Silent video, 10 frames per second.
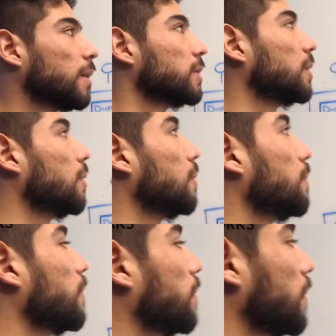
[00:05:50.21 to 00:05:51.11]
So
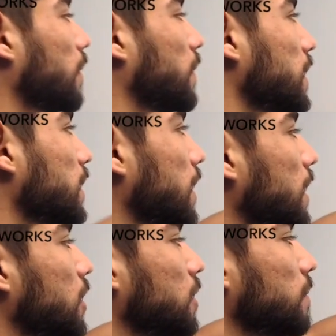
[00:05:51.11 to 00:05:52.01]
these
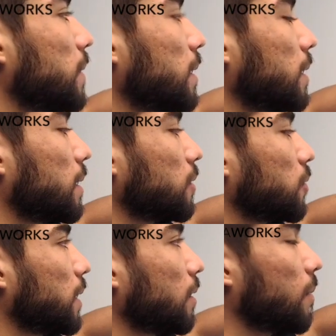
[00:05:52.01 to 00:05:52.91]
keys should be
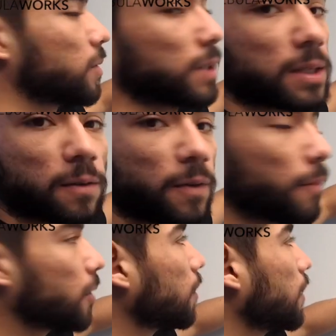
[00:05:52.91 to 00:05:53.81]
treated almost as
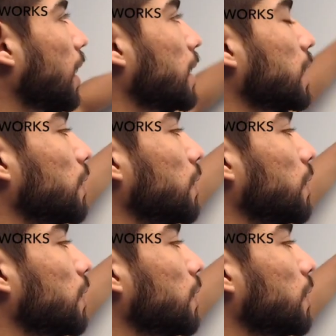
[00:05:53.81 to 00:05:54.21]
ephemeral, and then